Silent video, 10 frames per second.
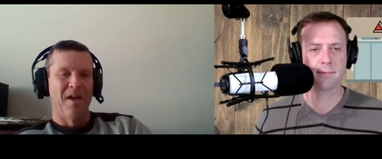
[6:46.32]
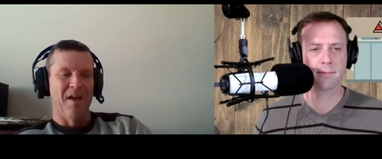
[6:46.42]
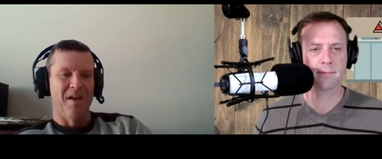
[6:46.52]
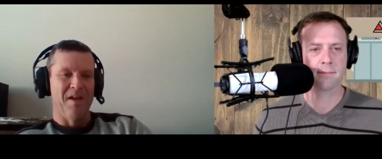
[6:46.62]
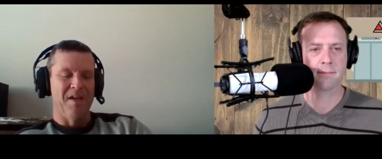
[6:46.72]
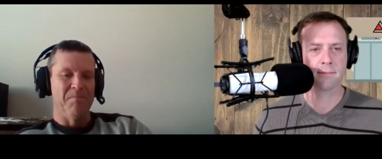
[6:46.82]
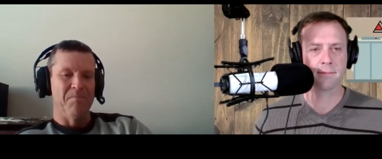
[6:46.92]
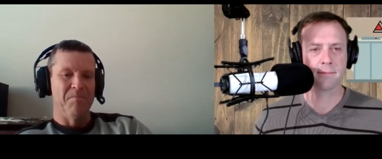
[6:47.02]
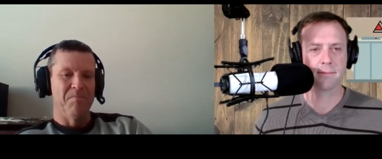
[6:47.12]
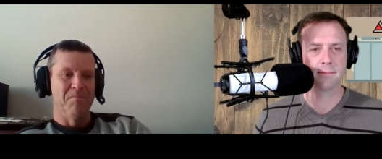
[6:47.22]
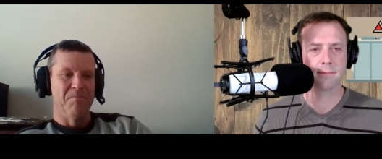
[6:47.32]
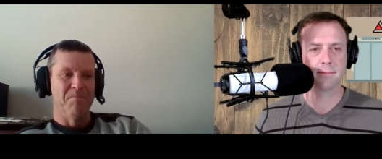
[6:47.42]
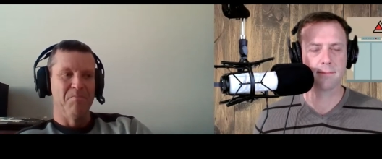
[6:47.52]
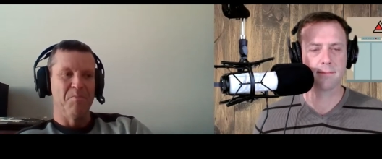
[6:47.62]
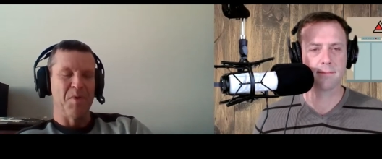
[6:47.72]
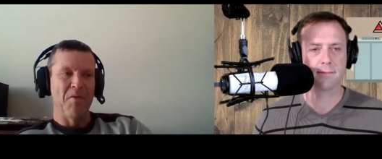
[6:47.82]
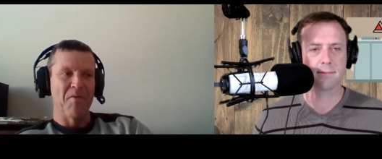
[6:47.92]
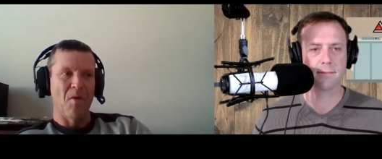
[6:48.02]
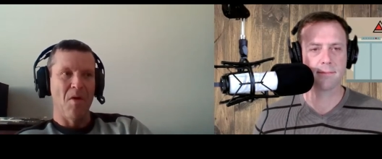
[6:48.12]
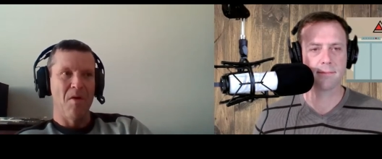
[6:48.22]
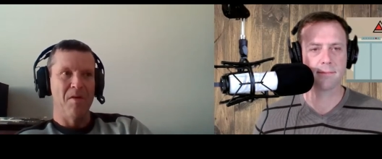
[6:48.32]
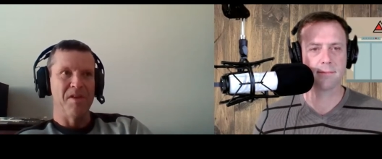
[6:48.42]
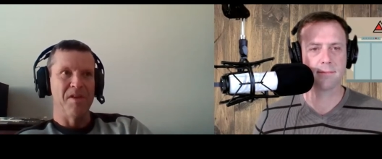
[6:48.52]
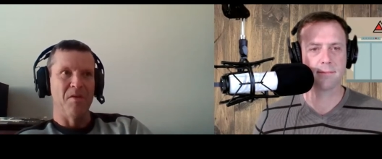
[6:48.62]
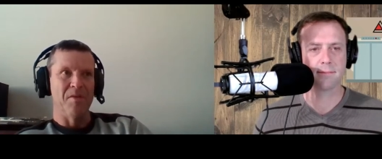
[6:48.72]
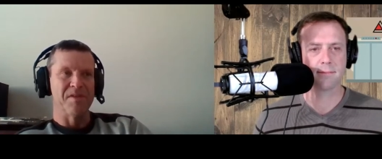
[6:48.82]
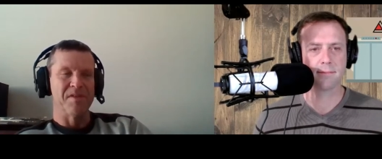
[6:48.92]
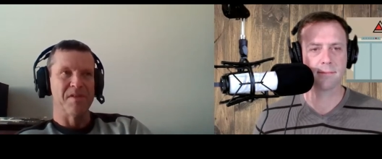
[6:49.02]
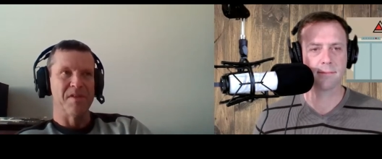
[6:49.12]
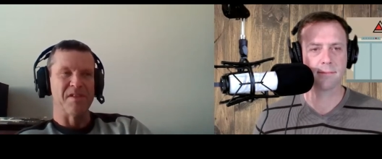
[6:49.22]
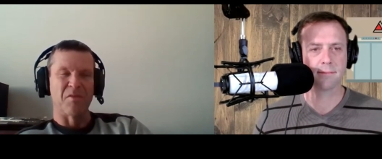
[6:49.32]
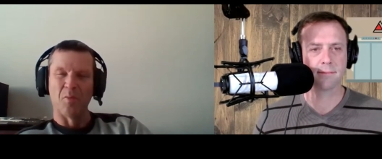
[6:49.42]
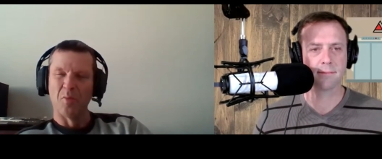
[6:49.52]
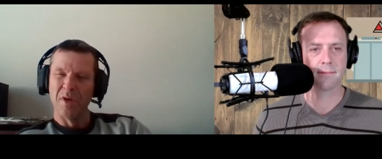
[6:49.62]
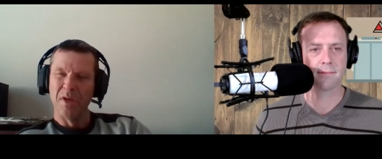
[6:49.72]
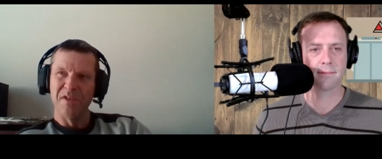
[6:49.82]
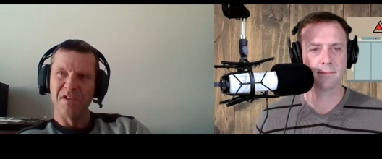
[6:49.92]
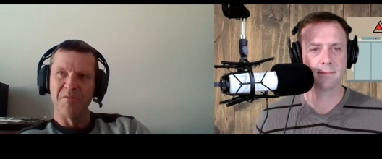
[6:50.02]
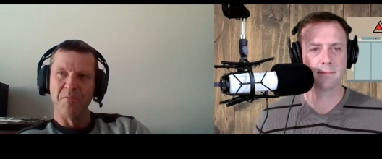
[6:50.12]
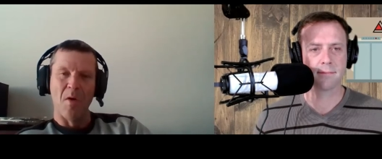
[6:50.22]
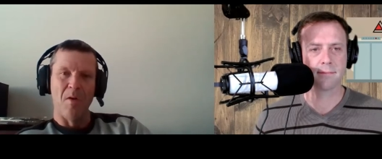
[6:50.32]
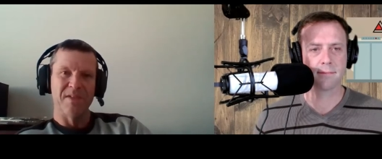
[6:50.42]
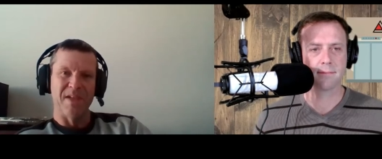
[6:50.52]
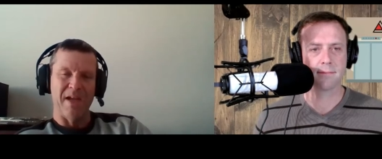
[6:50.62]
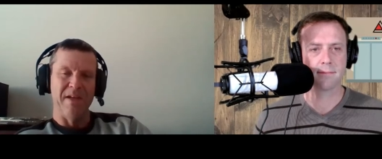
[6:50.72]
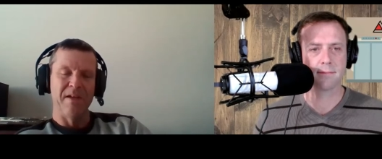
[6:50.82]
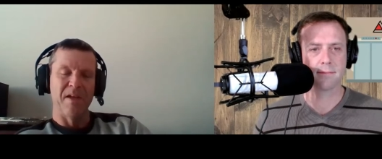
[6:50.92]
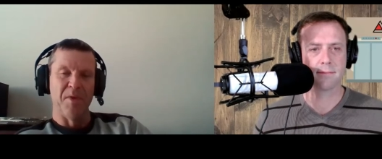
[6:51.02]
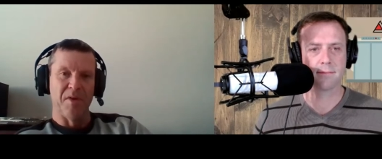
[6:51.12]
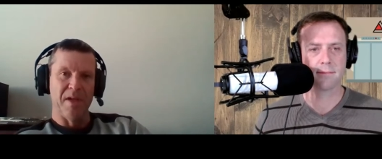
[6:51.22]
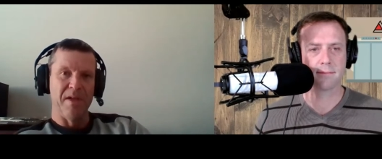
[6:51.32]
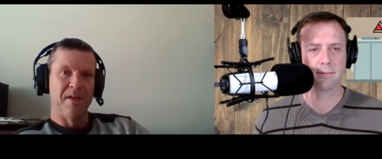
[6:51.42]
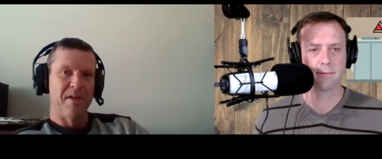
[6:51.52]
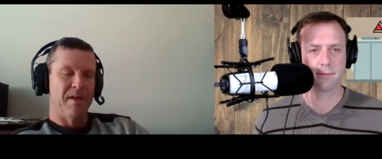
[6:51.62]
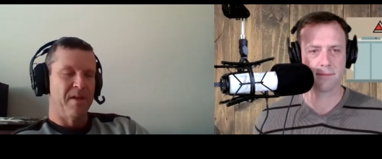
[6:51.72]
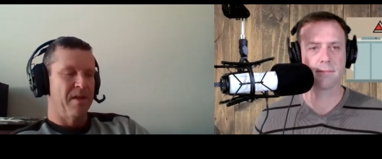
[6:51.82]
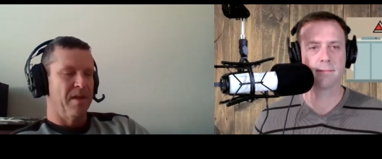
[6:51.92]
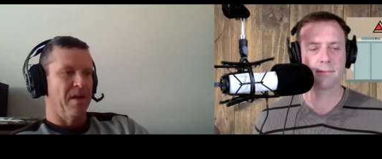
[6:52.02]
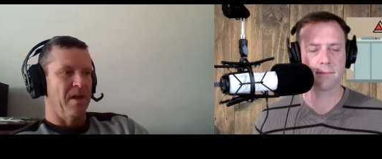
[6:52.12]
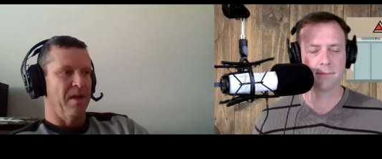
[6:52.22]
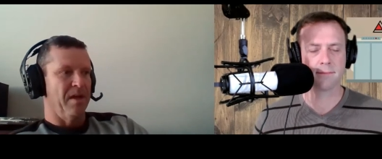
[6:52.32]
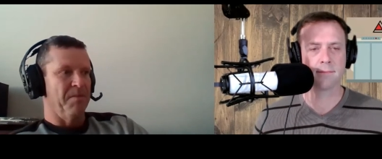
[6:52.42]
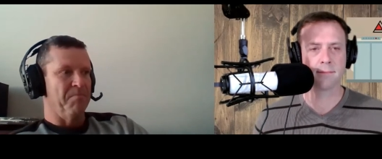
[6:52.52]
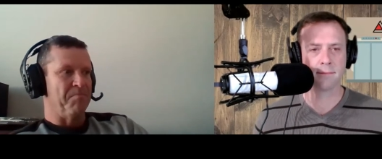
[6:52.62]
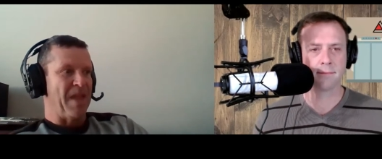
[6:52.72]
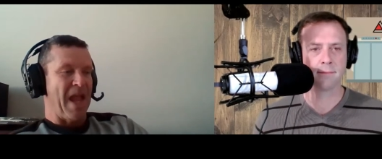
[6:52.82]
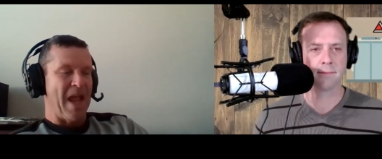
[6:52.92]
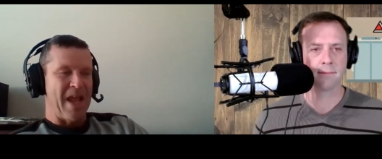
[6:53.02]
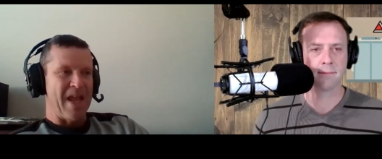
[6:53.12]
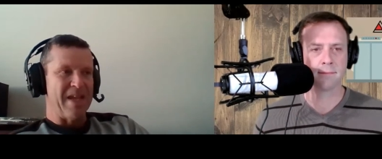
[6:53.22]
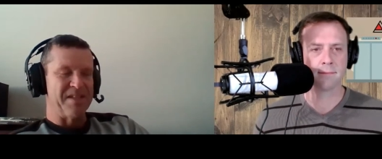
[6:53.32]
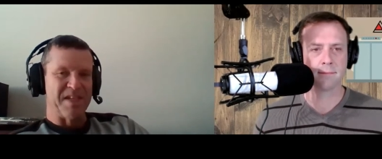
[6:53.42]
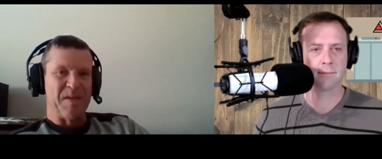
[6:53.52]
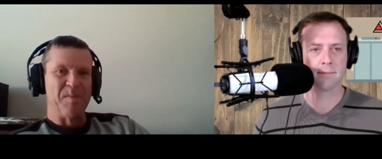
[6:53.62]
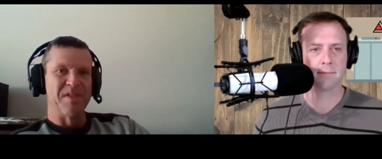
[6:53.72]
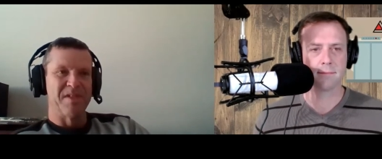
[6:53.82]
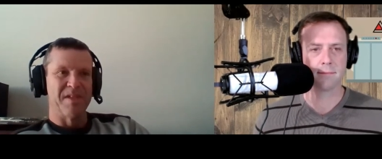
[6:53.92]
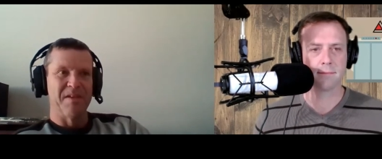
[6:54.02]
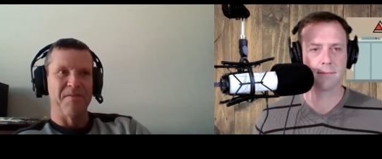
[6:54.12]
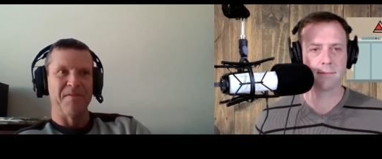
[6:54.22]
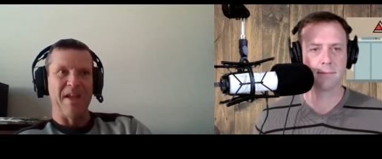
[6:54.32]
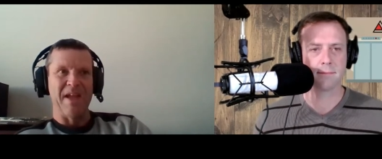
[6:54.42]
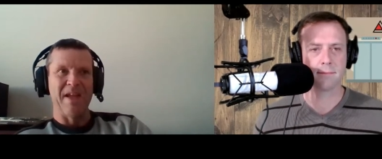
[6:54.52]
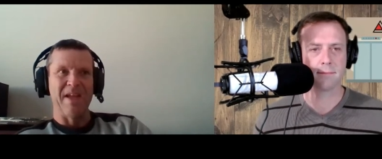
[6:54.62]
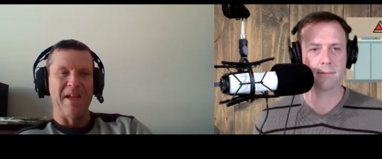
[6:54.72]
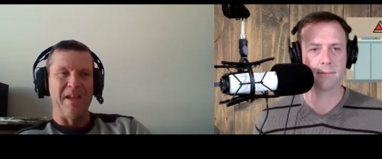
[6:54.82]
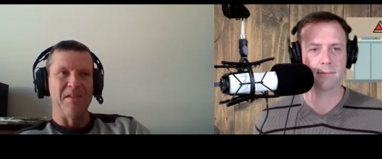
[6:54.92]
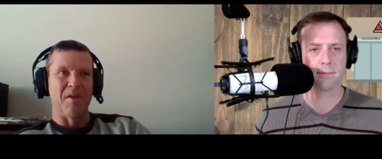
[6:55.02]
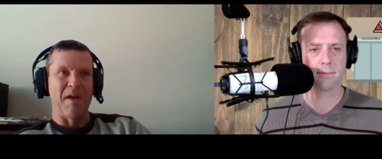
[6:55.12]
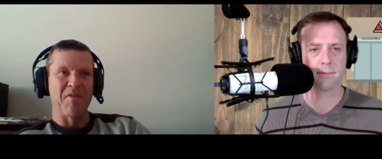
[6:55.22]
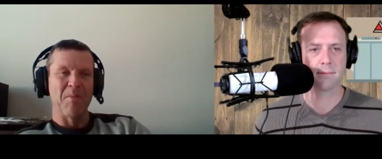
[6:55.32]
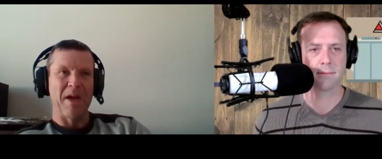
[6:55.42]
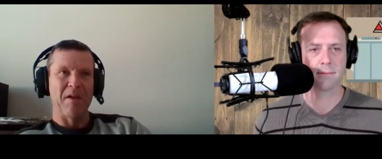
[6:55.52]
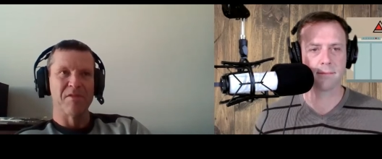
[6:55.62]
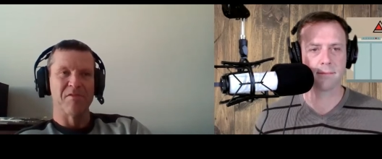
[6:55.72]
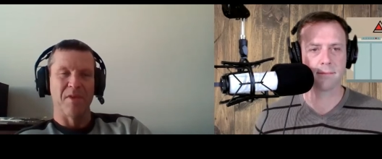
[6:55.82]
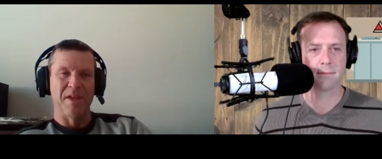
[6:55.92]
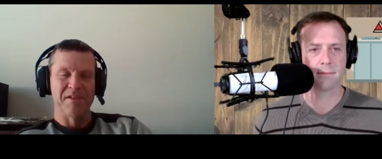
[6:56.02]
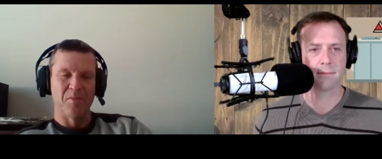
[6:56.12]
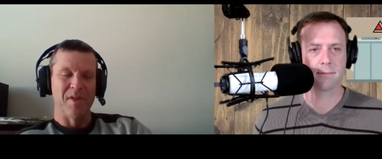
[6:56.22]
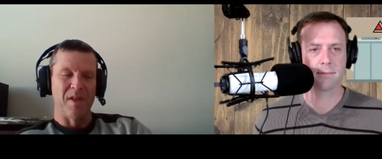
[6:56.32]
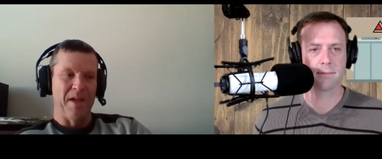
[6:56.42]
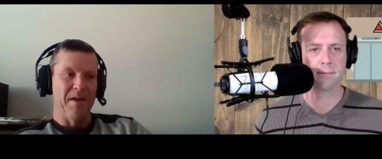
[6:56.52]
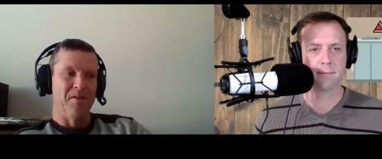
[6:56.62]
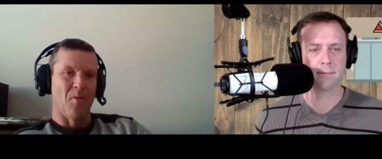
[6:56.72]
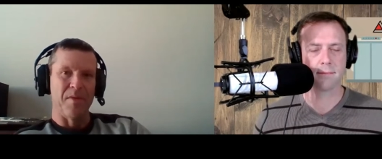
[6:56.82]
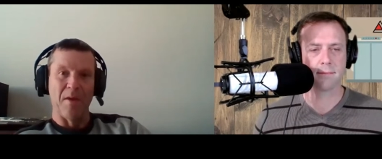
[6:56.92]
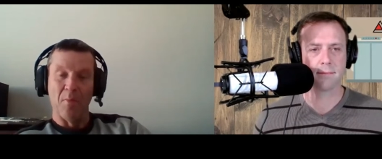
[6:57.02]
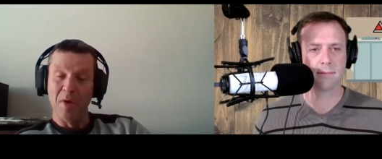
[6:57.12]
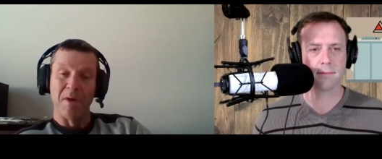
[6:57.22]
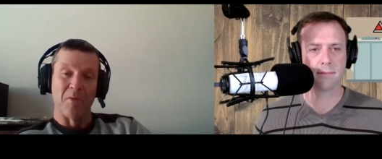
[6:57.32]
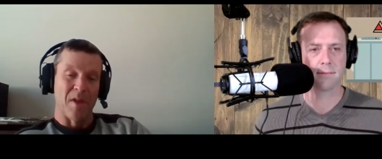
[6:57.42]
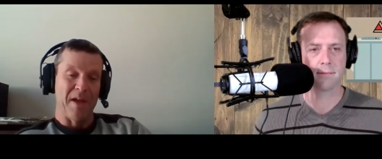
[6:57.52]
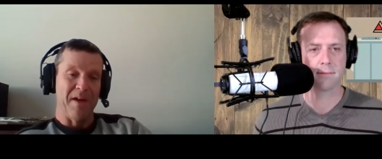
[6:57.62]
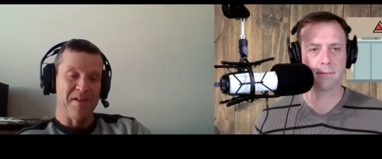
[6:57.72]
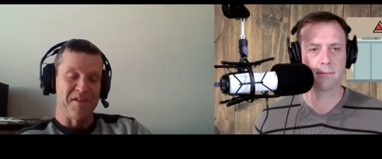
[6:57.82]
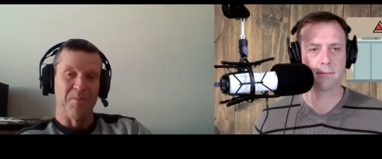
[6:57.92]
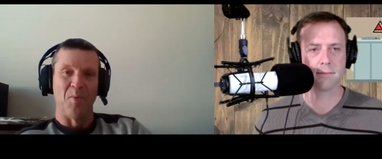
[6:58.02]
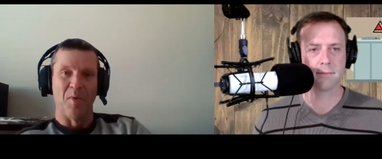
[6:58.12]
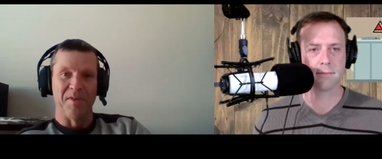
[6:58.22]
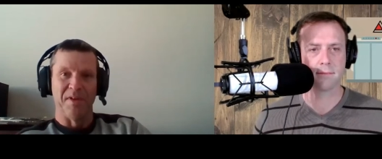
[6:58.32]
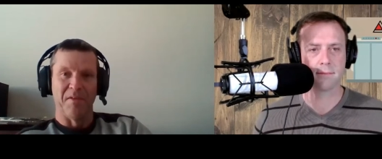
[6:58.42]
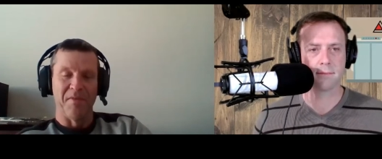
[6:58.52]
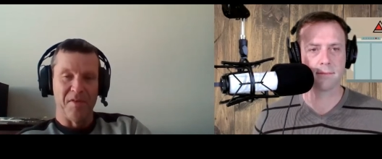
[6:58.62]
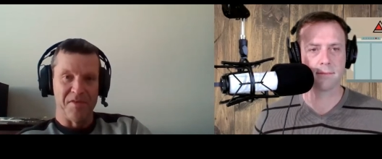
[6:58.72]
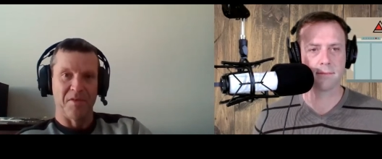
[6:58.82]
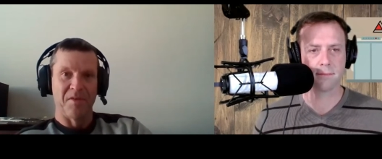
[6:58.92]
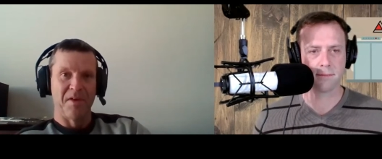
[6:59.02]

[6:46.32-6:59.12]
Speaker 1: Um, but overall, you know, it's, it's a really small, tight knit community. Um, it seems as if either everybody is, is related or they will be related at some point in the near future.